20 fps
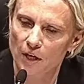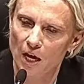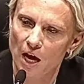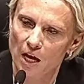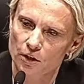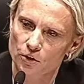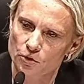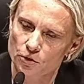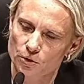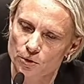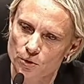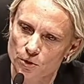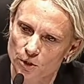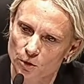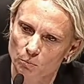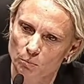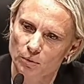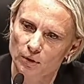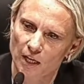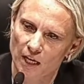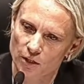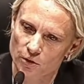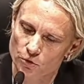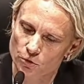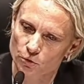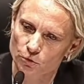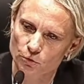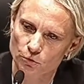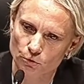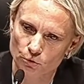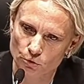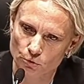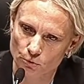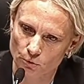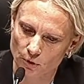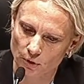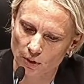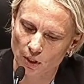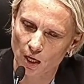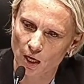actions and plans that you're
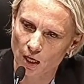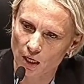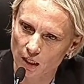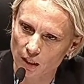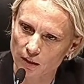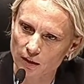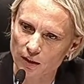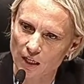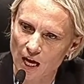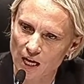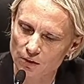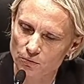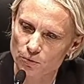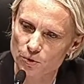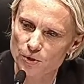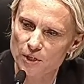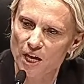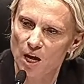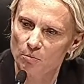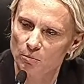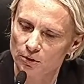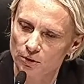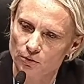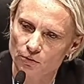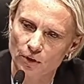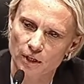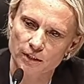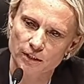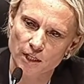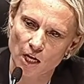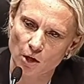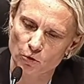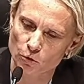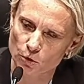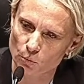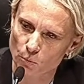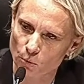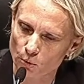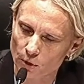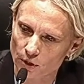doing in light of what's happening right now in
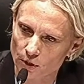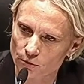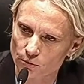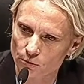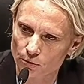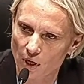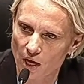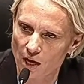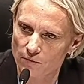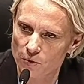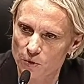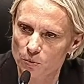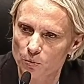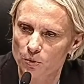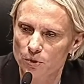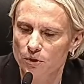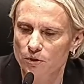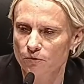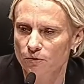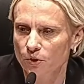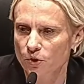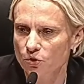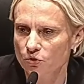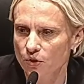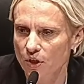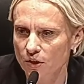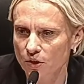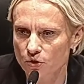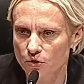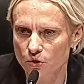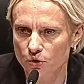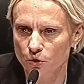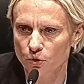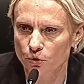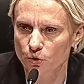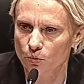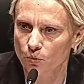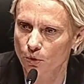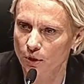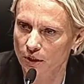the border? Do you have a specific strategy
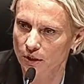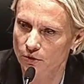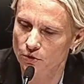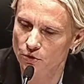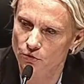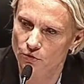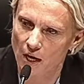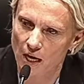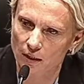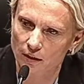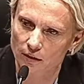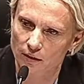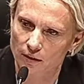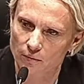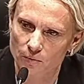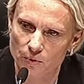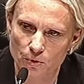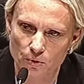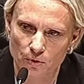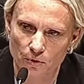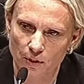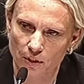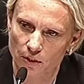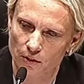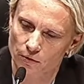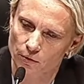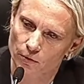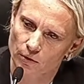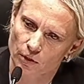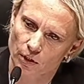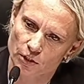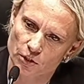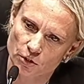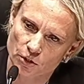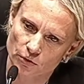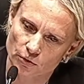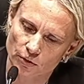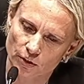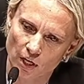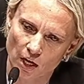that you're working directly with in, in
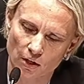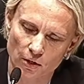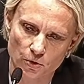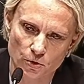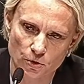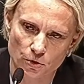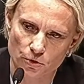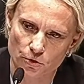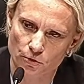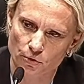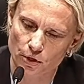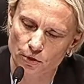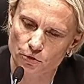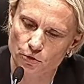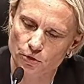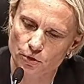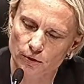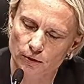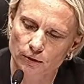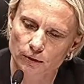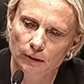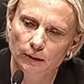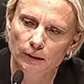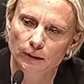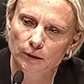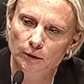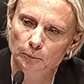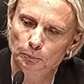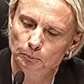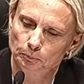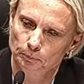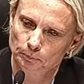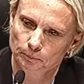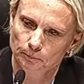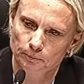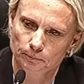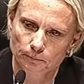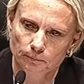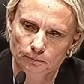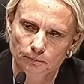considering uh, current FBI. situation? I'm
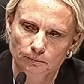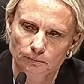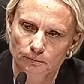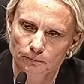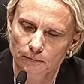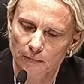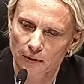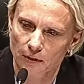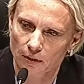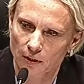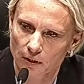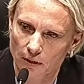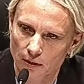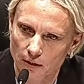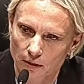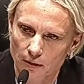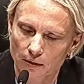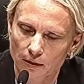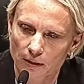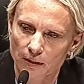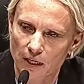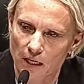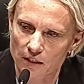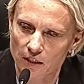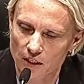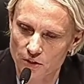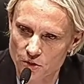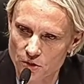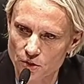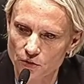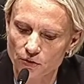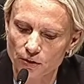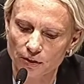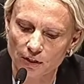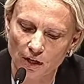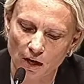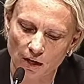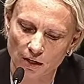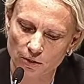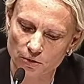sorry, I didn't mean to talk on. Yeah, considering
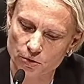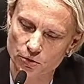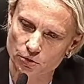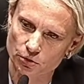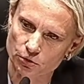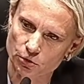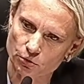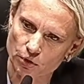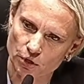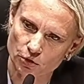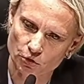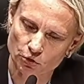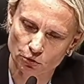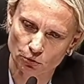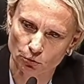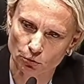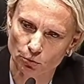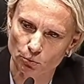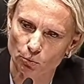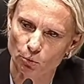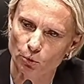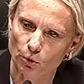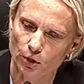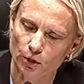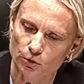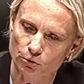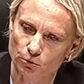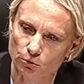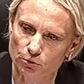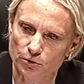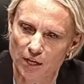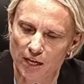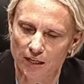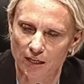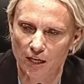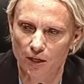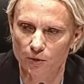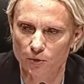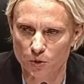current situation on the border, do you take any